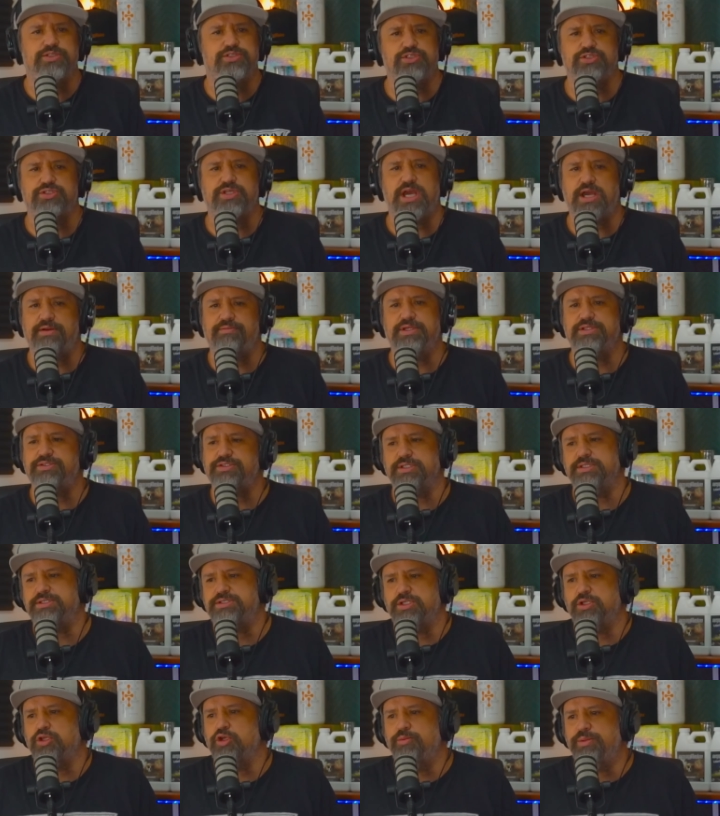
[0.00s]
just have, it's
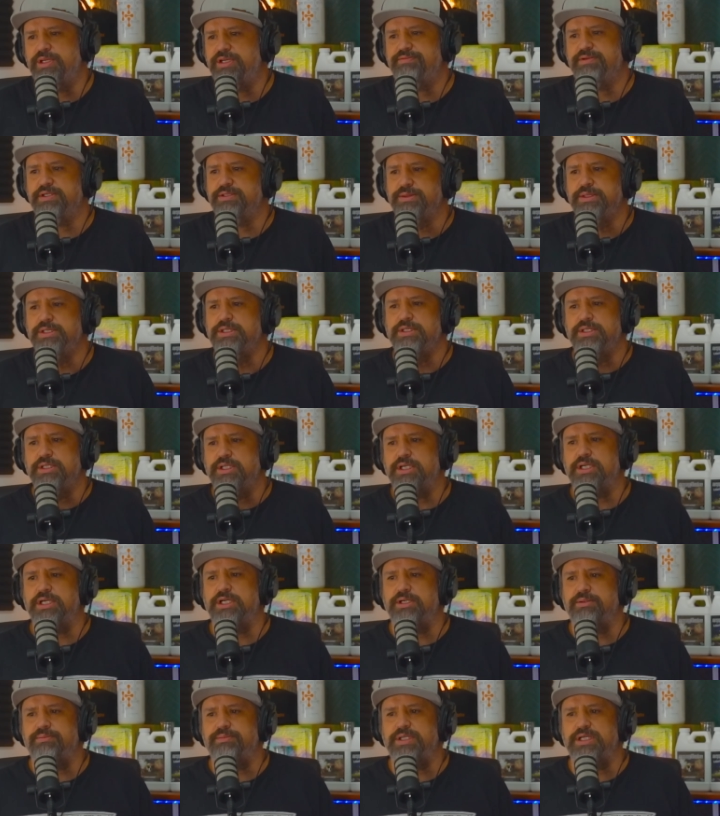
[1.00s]
a little bit of
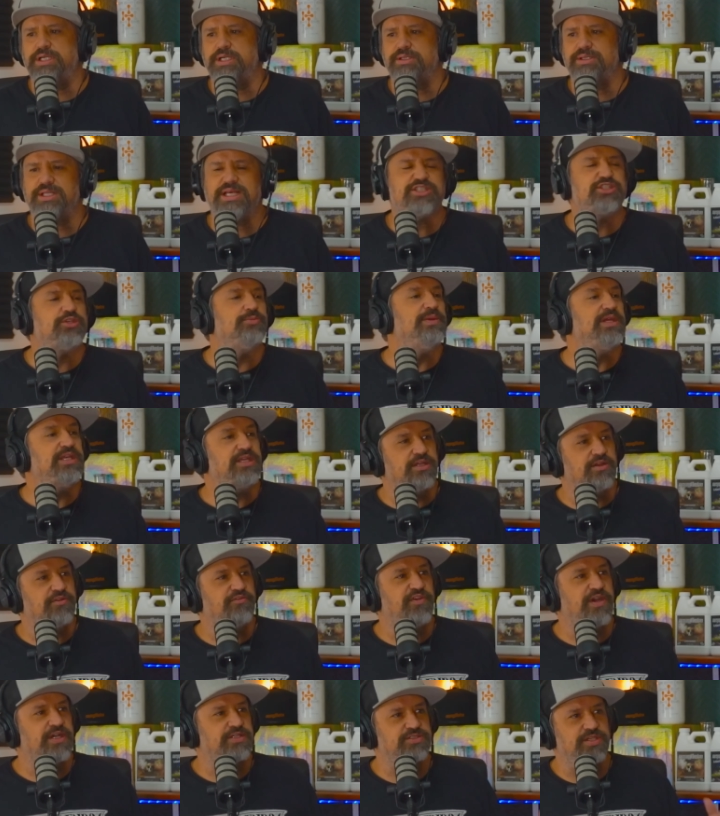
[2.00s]
a less immediate
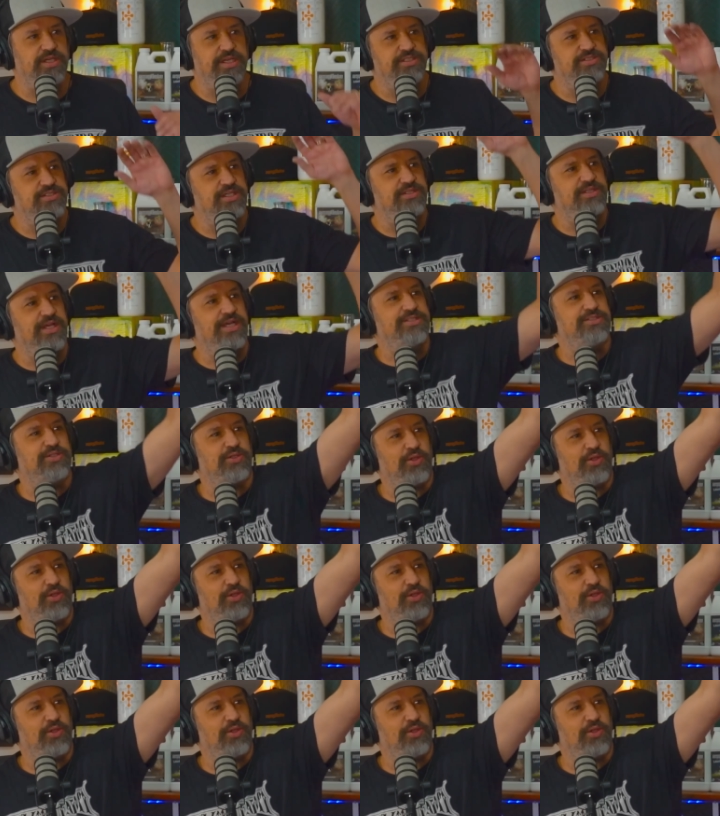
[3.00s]
effects. Like I said, that's